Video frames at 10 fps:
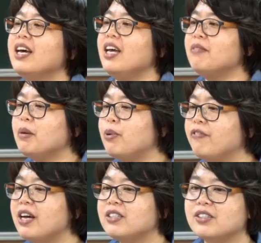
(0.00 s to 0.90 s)
If a
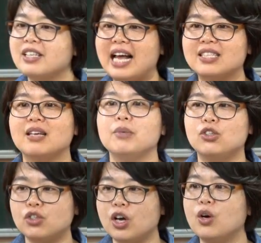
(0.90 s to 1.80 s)
professor's last name is
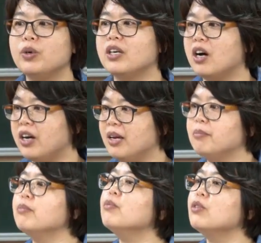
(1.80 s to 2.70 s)
Zhou, we call
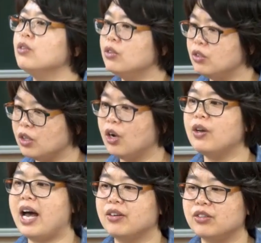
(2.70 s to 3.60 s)
him Zhou
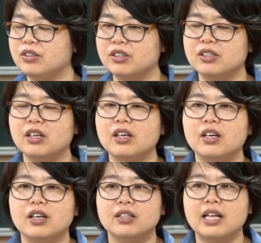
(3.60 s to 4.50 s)
Lao Shi.
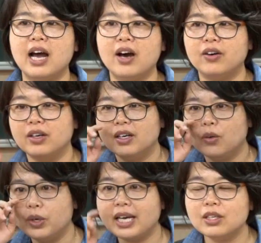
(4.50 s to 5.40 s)
Now,
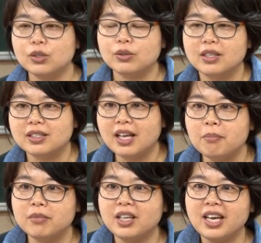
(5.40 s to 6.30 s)
we can do the
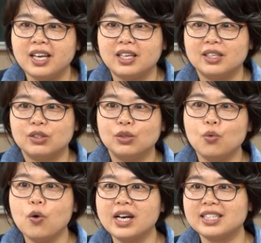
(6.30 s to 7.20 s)
same thing to
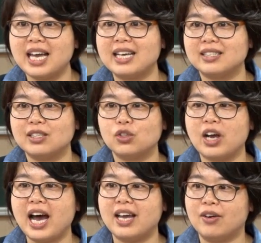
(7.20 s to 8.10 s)
work test a
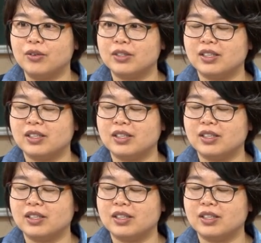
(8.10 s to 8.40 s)
child.